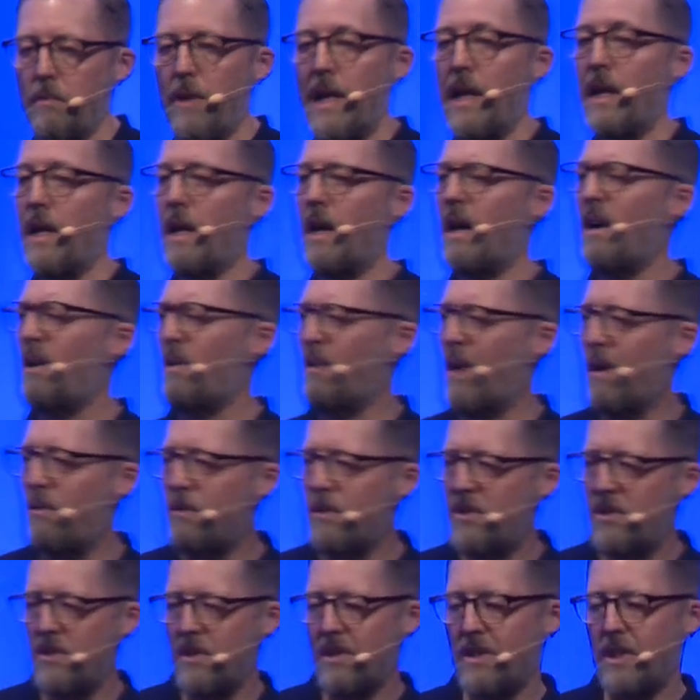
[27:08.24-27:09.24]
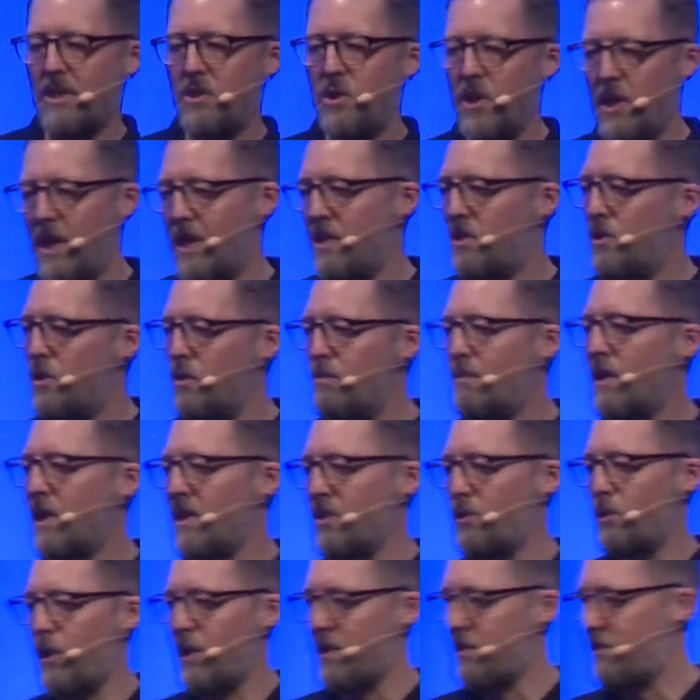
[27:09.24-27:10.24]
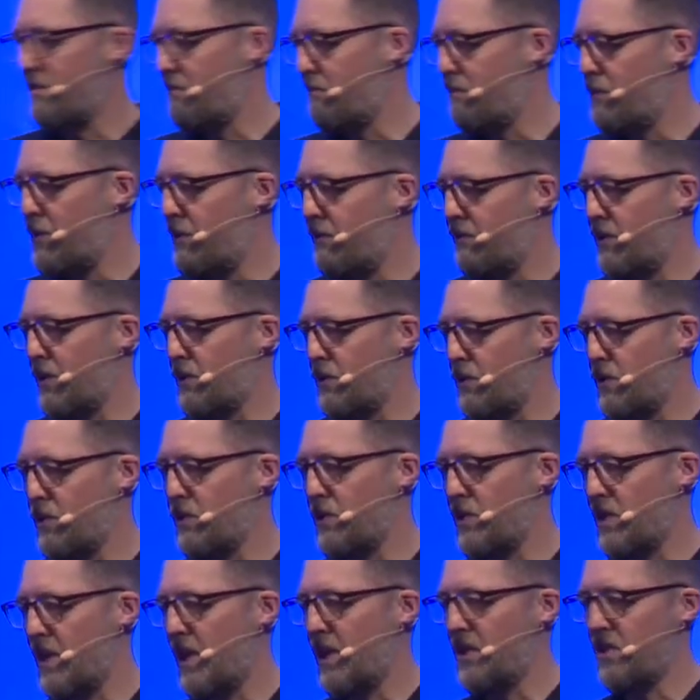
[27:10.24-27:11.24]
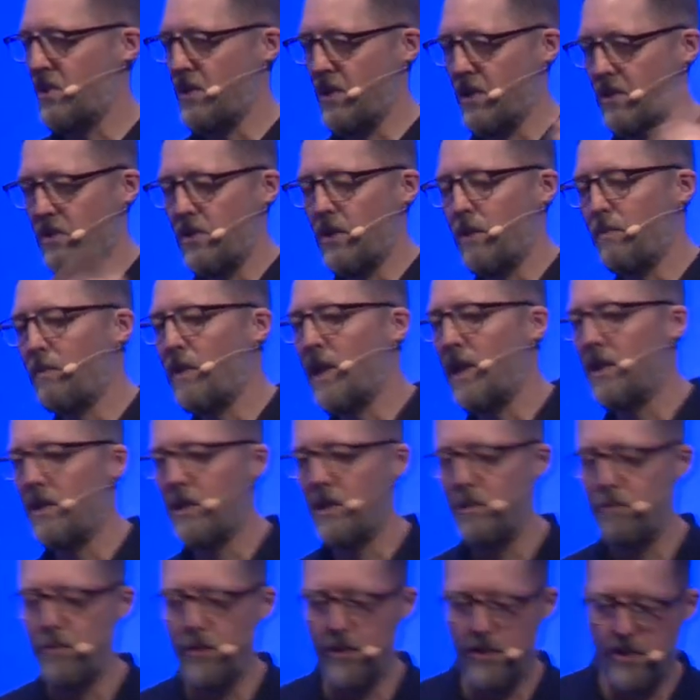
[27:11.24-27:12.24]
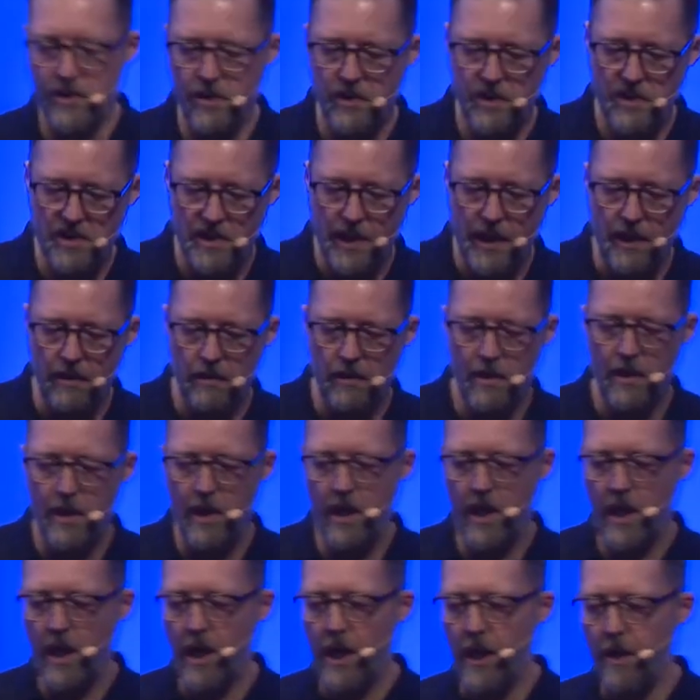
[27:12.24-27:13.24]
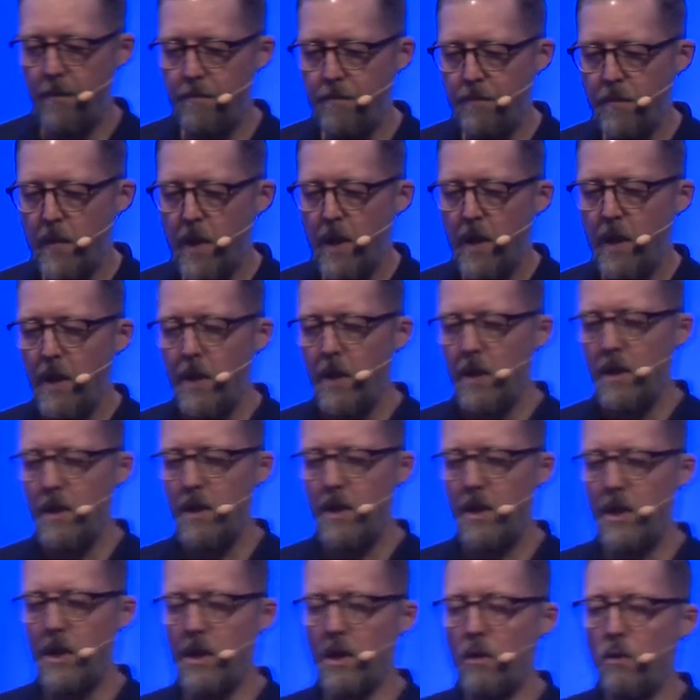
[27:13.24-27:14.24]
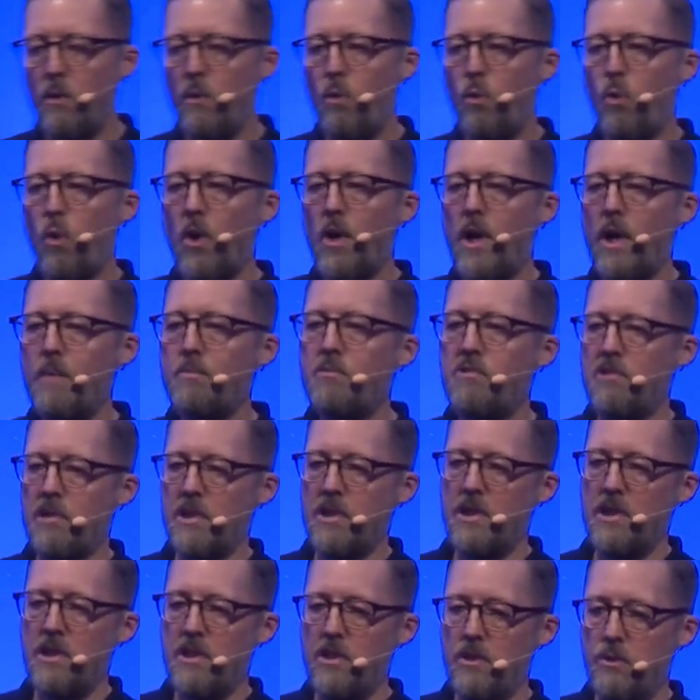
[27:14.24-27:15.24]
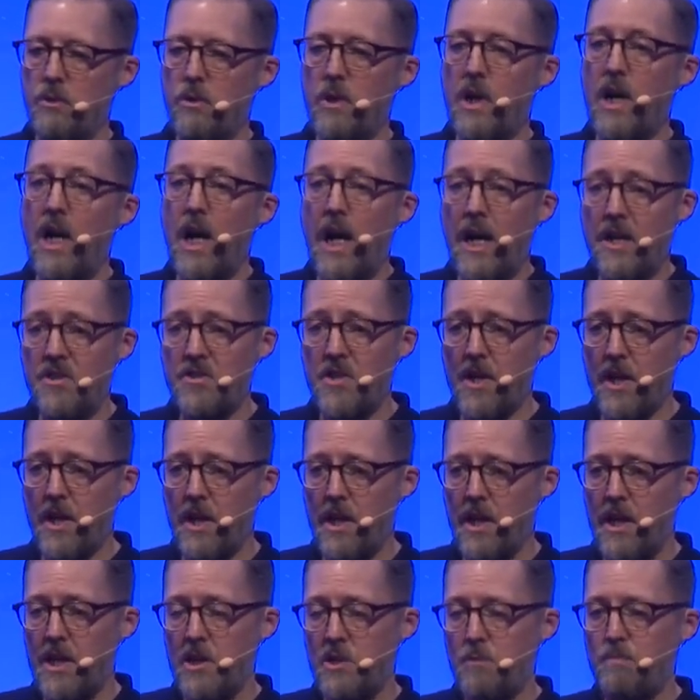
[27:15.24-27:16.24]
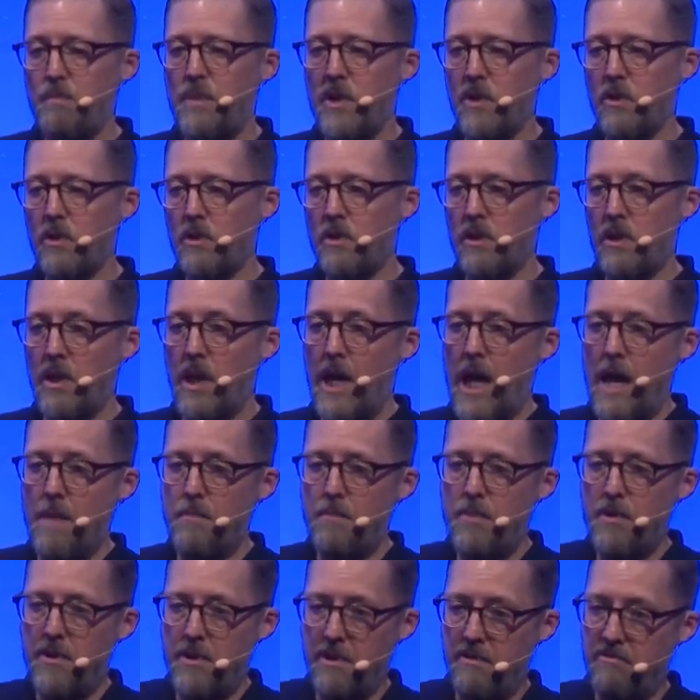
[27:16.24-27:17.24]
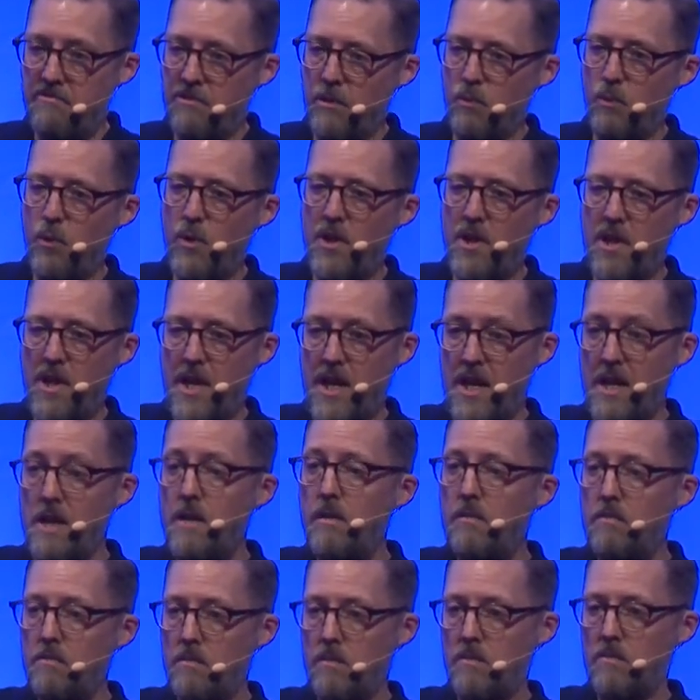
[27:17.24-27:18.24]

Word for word: to make, and I, I was in two minds whether to remove those two slides or not, so I'm glad that you pointed this out. Um, you know, what I'm trying to do at uh, Adyen is build empathy from within,